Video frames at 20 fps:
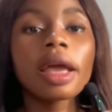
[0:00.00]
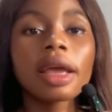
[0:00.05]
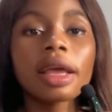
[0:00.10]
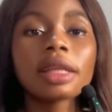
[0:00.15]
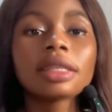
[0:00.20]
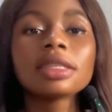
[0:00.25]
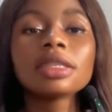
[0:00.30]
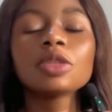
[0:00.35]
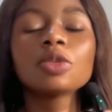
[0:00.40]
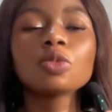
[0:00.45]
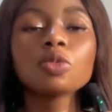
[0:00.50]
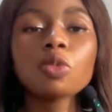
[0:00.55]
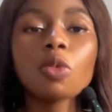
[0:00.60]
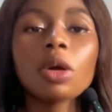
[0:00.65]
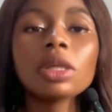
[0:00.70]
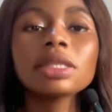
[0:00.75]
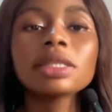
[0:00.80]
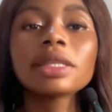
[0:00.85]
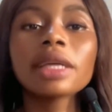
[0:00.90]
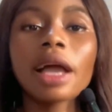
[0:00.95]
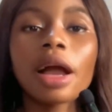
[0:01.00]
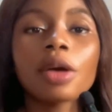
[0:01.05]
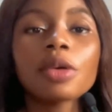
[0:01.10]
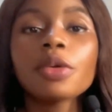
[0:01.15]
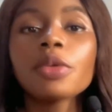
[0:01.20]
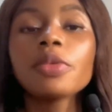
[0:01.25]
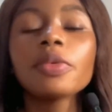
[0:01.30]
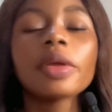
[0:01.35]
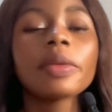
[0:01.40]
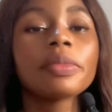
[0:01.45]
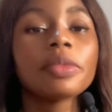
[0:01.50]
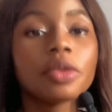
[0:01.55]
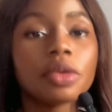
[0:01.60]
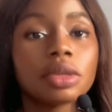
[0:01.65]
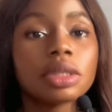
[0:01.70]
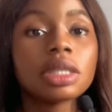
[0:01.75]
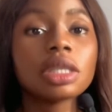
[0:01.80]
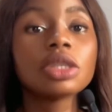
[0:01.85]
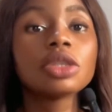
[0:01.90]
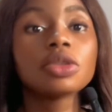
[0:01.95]
it is what the algorithm
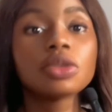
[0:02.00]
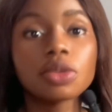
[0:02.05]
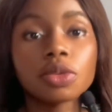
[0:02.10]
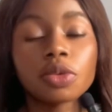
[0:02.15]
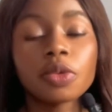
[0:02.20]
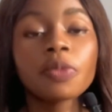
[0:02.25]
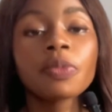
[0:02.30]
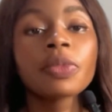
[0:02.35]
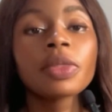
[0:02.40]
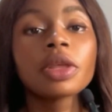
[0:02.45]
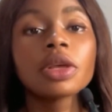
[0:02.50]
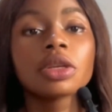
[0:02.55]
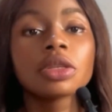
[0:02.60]
uses to